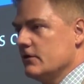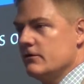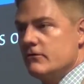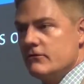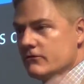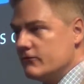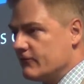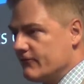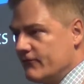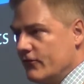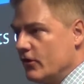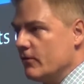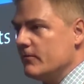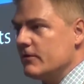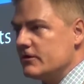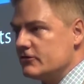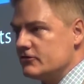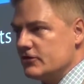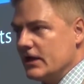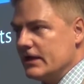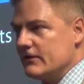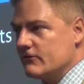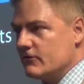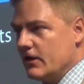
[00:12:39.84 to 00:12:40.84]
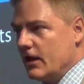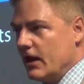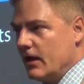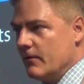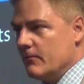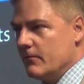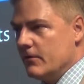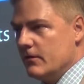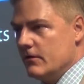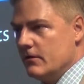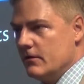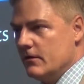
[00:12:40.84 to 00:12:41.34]
you just form a chess
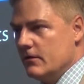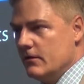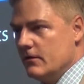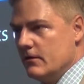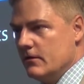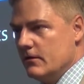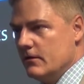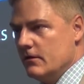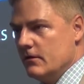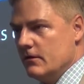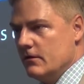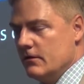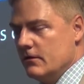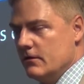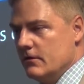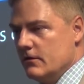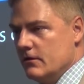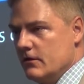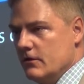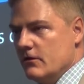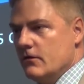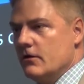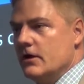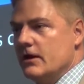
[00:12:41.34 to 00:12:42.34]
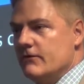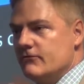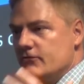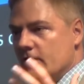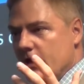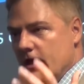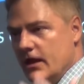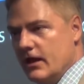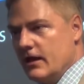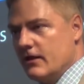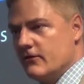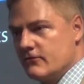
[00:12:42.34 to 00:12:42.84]
club. You don't have
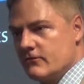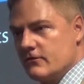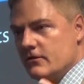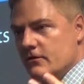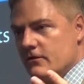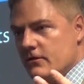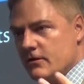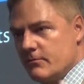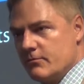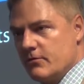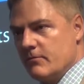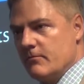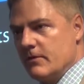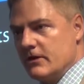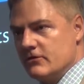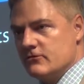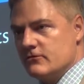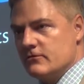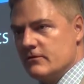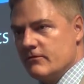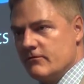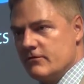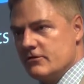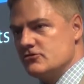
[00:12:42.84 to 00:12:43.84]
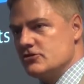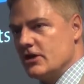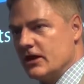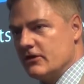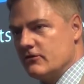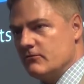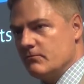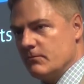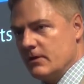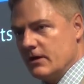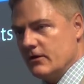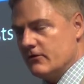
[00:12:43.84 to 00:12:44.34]
to ask the permission of the
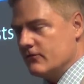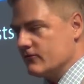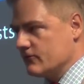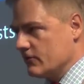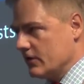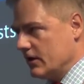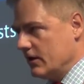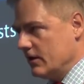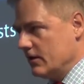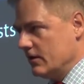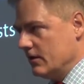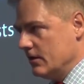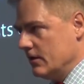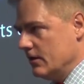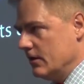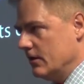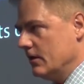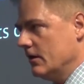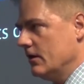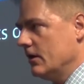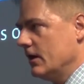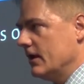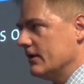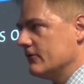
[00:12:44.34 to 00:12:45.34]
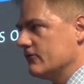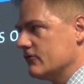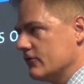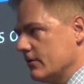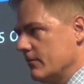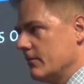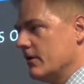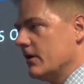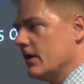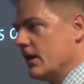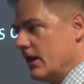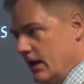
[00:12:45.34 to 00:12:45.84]
chess ministry. And
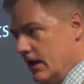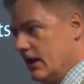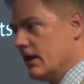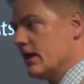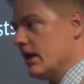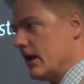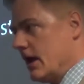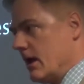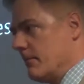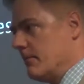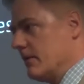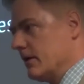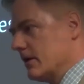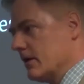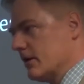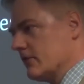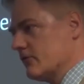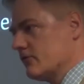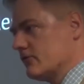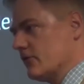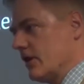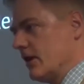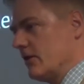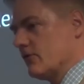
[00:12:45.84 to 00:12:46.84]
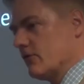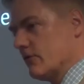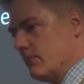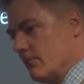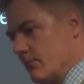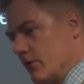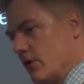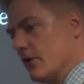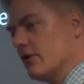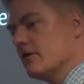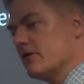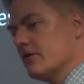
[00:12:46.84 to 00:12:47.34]
similarly in economic exchange, the
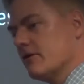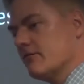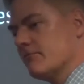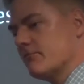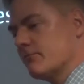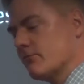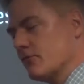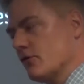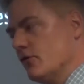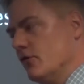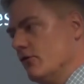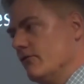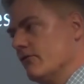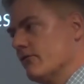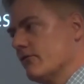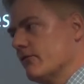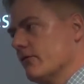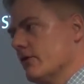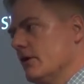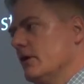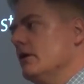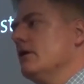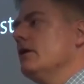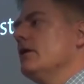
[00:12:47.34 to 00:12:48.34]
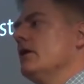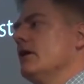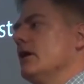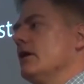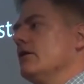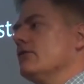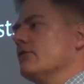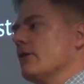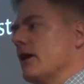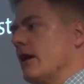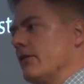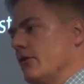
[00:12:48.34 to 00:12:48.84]
burden of proof
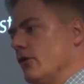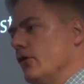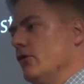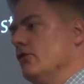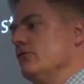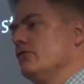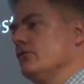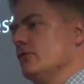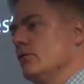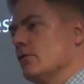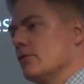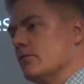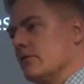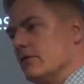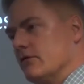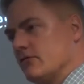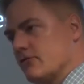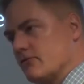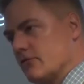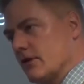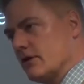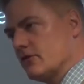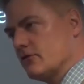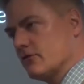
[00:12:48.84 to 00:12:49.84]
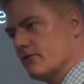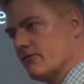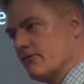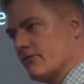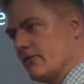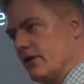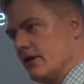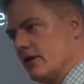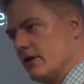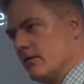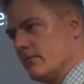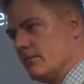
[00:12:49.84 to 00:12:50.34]
is on those who would restrict your
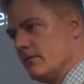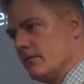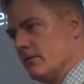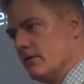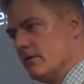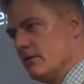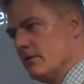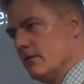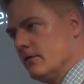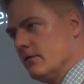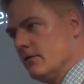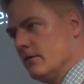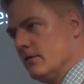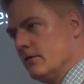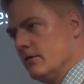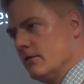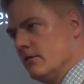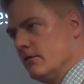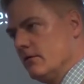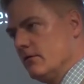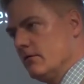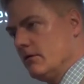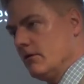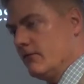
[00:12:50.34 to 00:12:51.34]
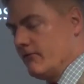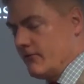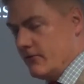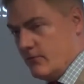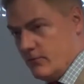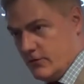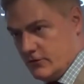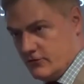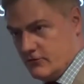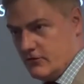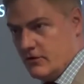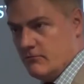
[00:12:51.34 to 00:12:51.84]
freedom, for
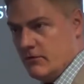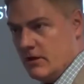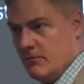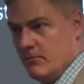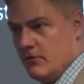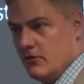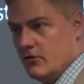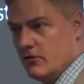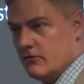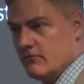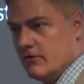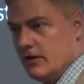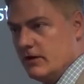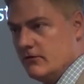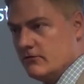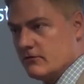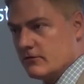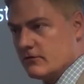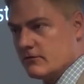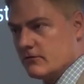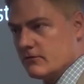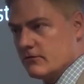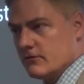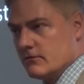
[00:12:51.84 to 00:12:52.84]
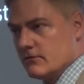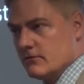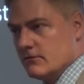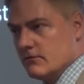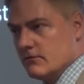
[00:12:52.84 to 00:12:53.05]
which there may be good reasons,